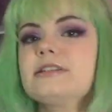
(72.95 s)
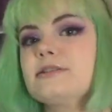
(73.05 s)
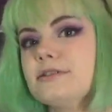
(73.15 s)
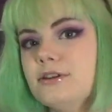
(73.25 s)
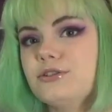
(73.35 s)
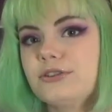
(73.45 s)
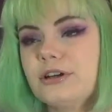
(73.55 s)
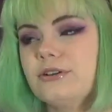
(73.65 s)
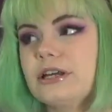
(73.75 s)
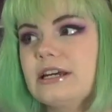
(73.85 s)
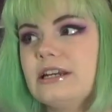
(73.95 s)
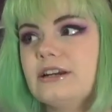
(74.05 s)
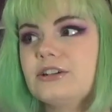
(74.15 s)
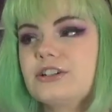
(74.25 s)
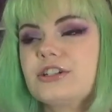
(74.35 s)
This usually only
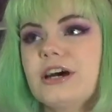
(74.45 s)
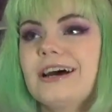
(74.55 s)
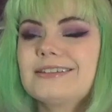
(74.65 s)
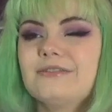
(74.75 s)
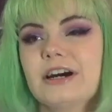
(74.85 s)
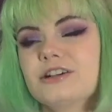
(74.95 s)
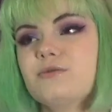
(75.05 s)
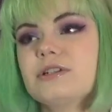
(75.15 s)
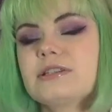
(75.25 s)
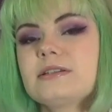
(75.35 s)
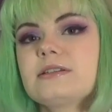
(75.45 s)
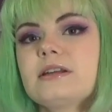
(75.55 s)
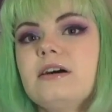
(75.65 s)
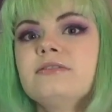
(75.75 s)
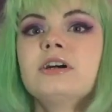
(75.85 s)
adheres to SFX ones and
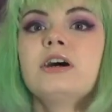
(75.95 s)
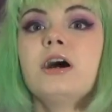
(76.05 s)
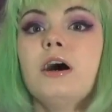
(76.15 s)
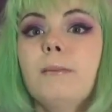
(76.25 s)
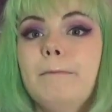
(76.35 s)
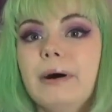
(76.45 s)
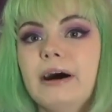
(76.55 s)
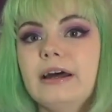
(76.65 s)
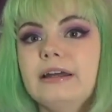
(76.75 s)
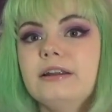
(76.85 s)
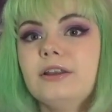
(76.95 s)
stuff. But